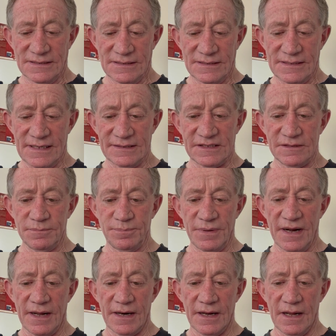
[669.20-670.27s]
that's
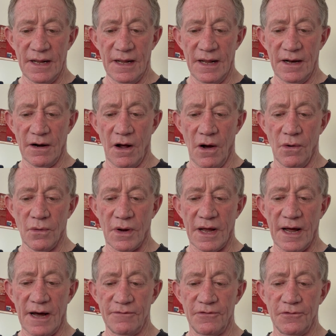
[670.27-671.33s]
about it. I'll
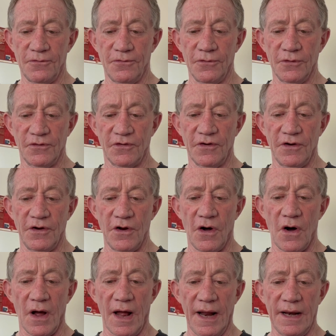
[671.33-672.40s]
cover for
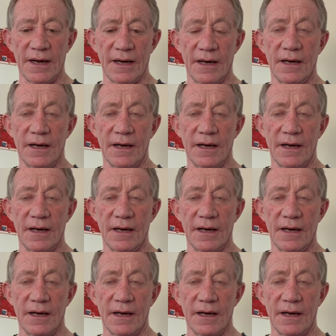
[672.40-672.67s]
tonight.